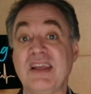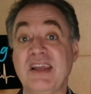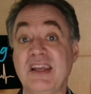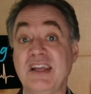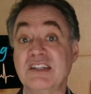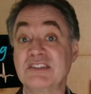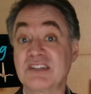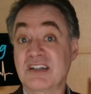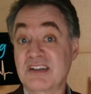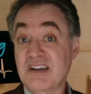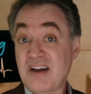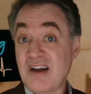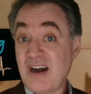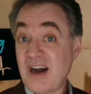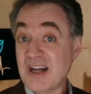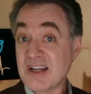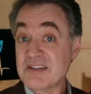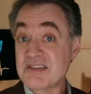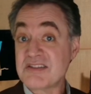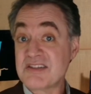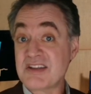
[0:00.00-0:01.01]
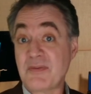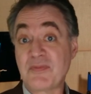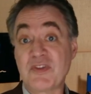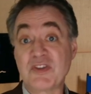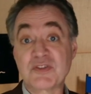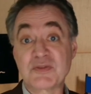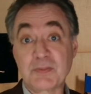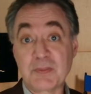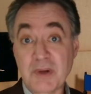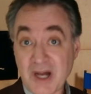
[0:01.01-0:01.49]
It's a concept
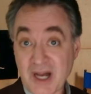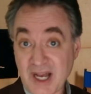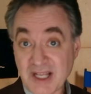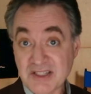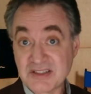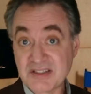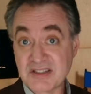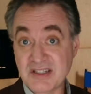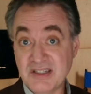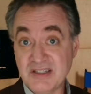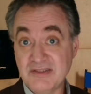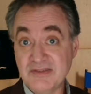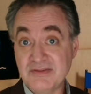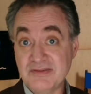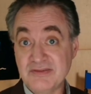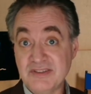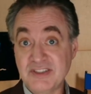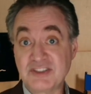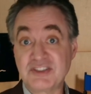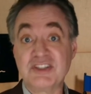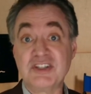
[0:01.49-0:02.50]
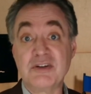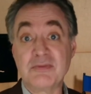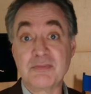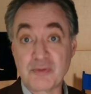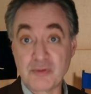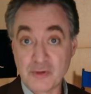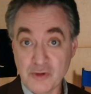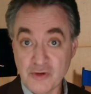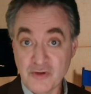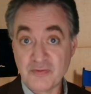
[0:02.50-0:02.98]
that's positive, it's an
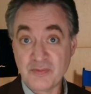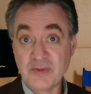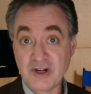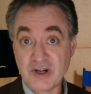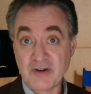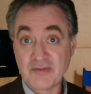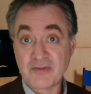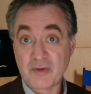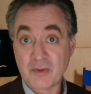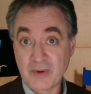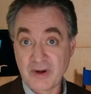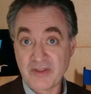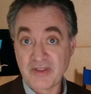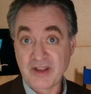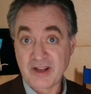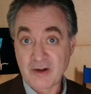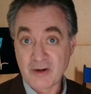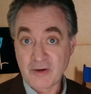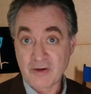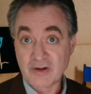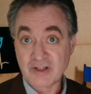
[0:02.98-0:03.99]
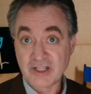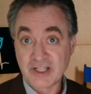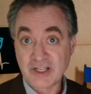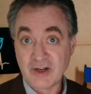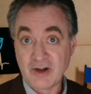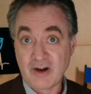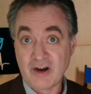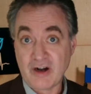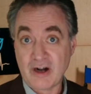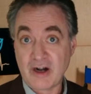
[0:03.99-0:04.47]
improvement over where they currently
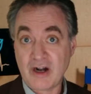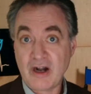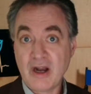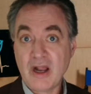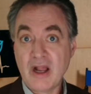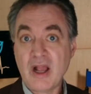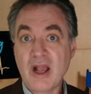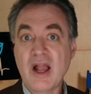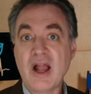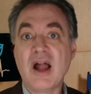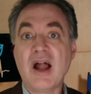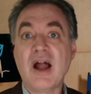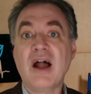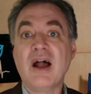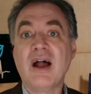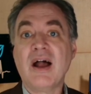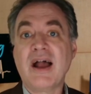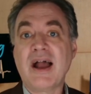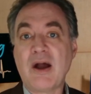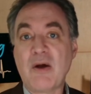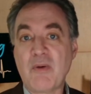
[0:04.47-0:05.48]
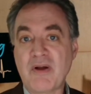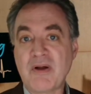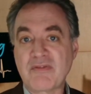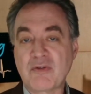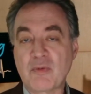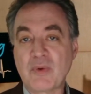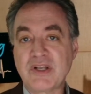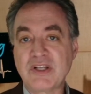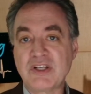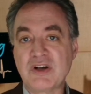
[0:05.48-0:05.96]
are.
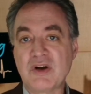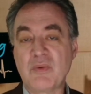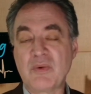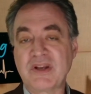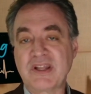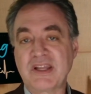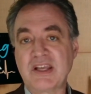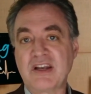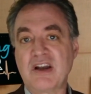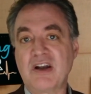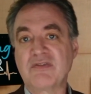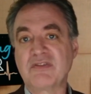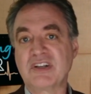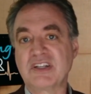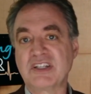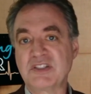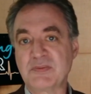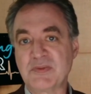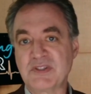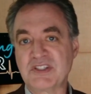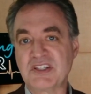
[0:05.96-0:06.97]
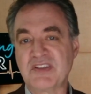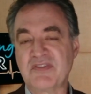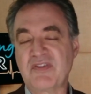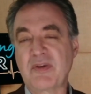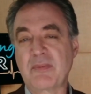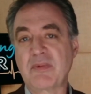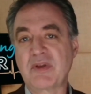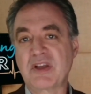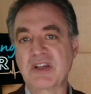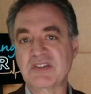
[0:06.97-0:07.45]
However, we don't want to get overly
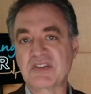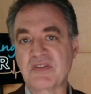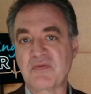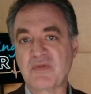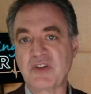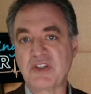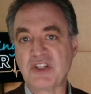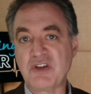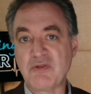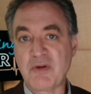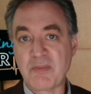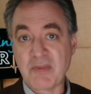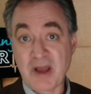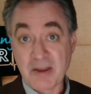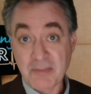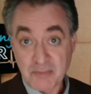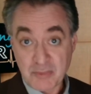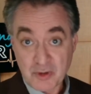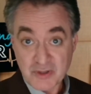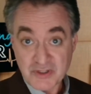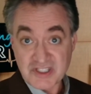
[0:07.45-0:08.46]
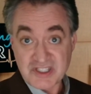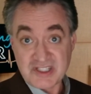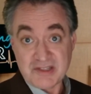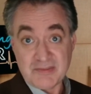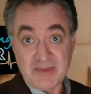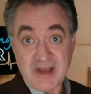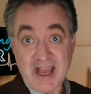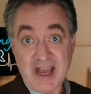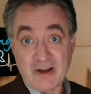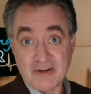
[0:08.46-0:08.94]
specific because if we do, we might push
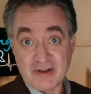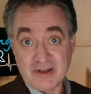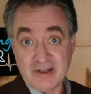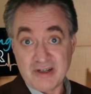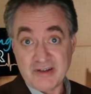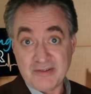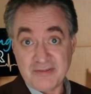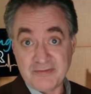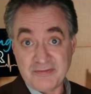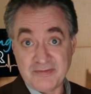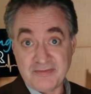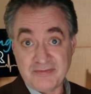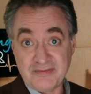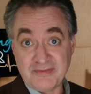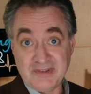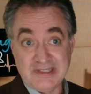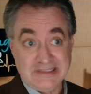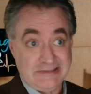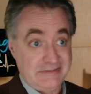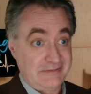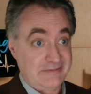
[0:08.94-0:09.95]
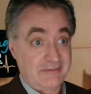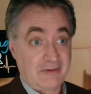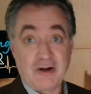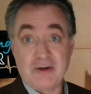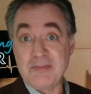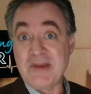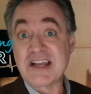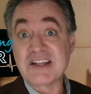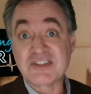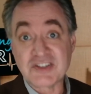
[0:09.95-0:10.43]
them out of uh,
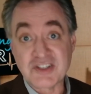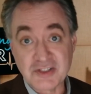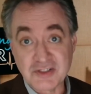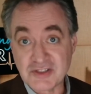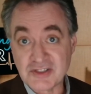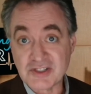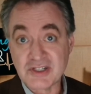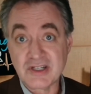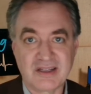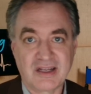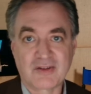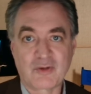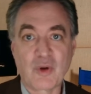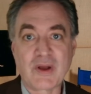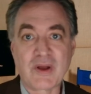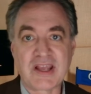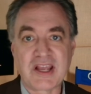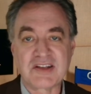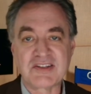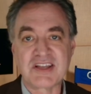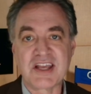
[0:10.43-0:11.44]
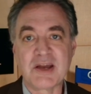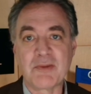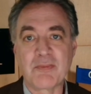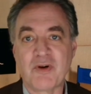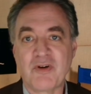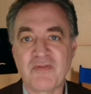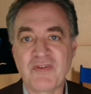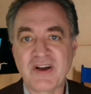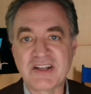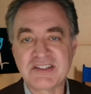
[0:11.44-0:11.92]
our message. A quick
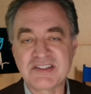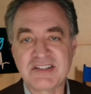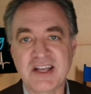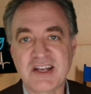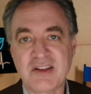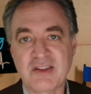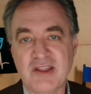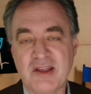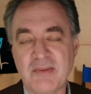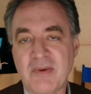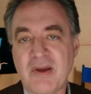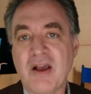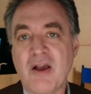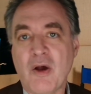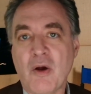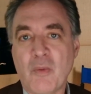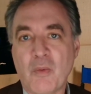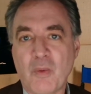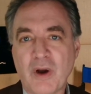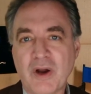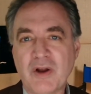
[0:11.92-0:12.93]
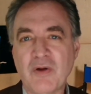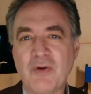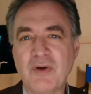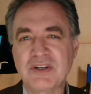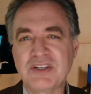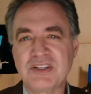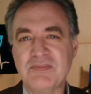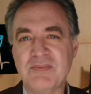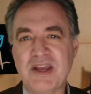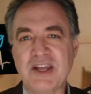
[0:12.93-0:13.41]
example if I say to them, we're
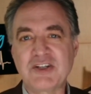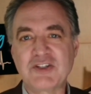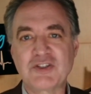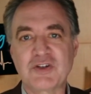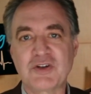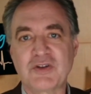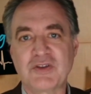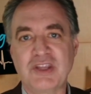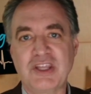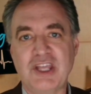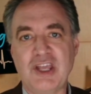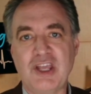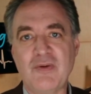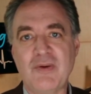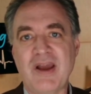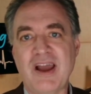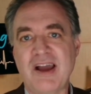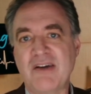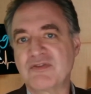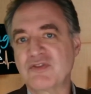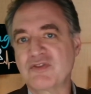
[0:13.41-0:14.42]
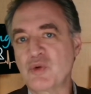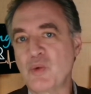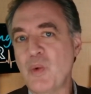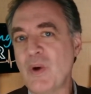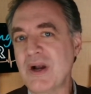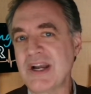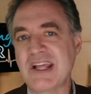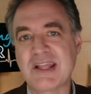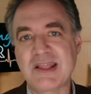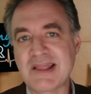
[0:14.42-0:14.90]
going to make sure that you have
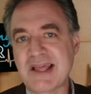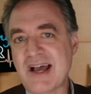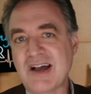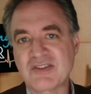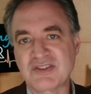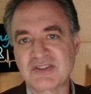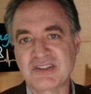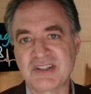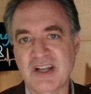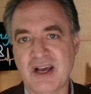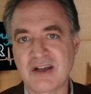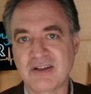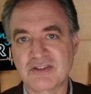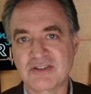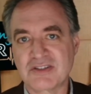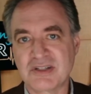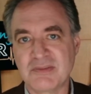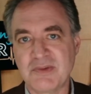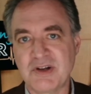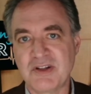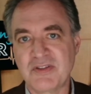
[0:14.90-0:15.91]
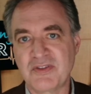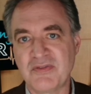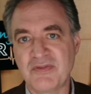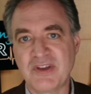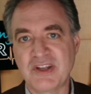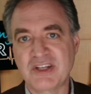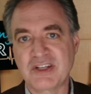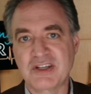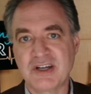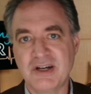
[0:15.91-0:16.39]
$20,000 a month of
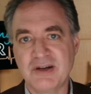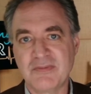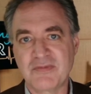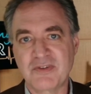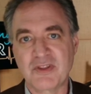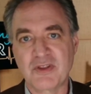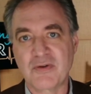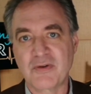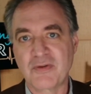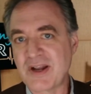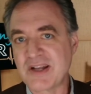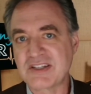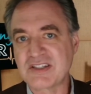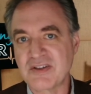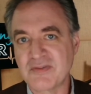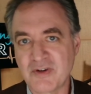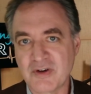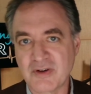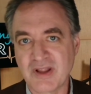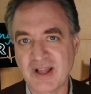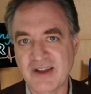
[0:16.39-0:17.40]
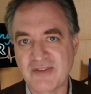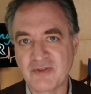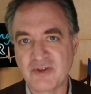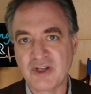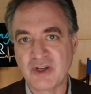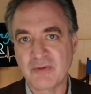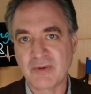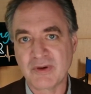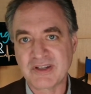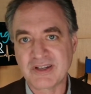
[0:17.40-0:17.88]
income for the rest of your life
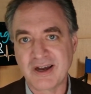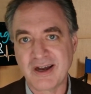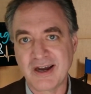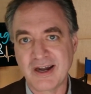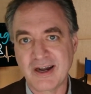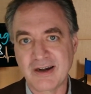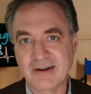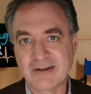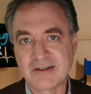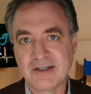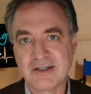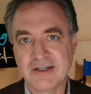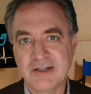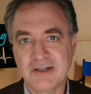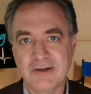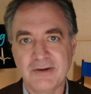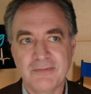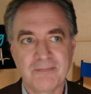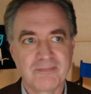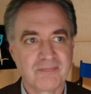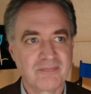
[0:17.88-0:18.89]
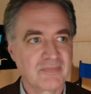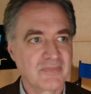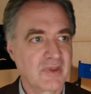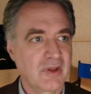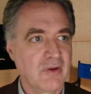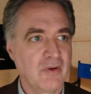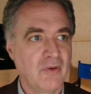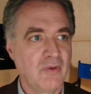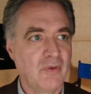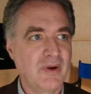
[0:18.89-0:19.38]
when you retire.
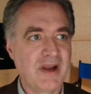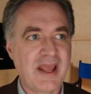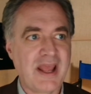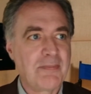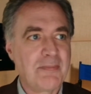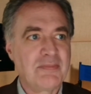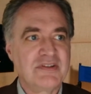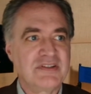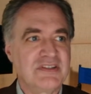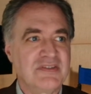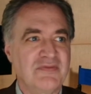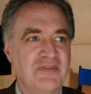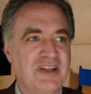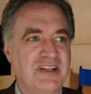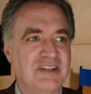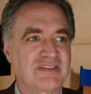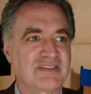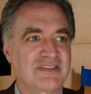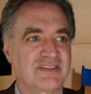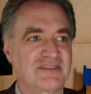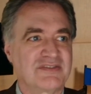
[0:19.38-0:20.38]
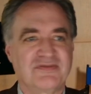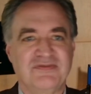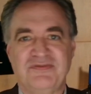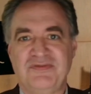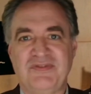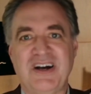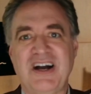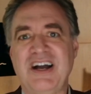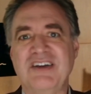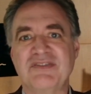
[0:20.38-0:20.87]
But what happens if that's
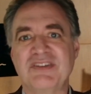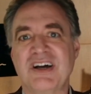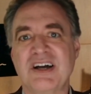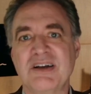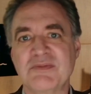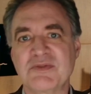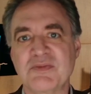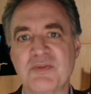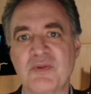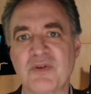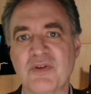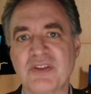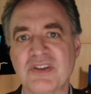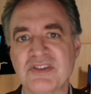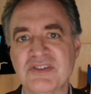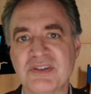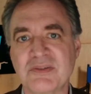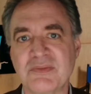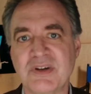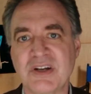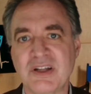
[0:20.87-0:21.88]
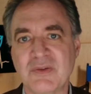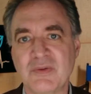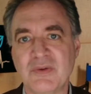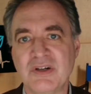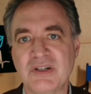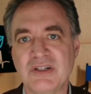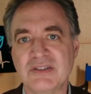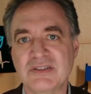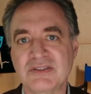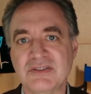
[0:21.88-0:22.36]
five times more than somebody
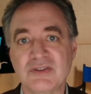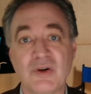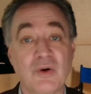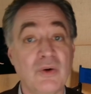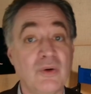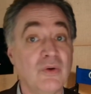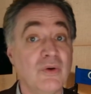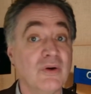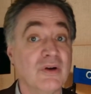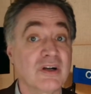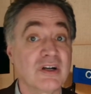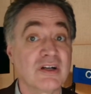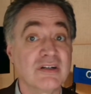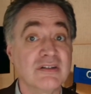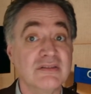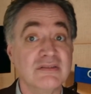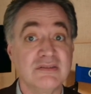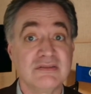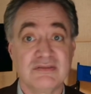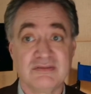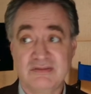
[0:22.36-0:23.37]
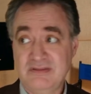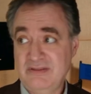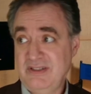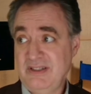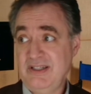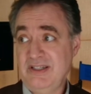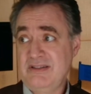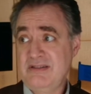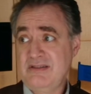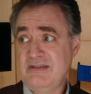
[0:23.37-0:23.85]
wants? Or
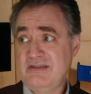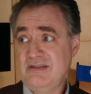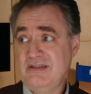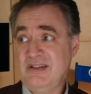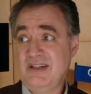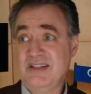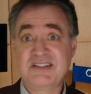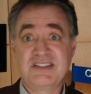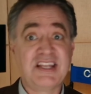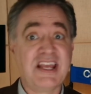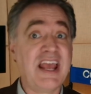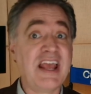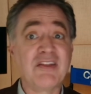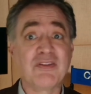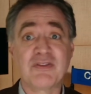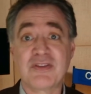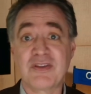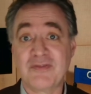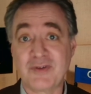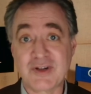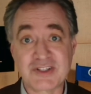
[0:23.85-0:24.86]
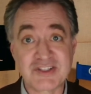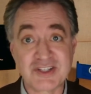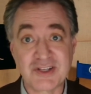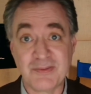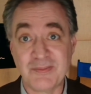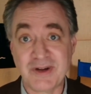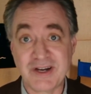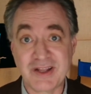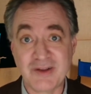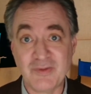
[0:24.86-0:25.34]
it's a tenth of what
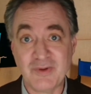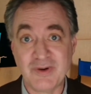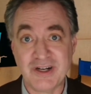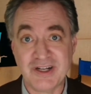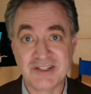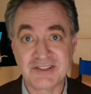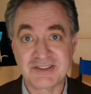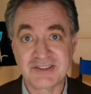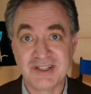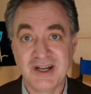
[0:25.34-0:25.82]
somebody wants?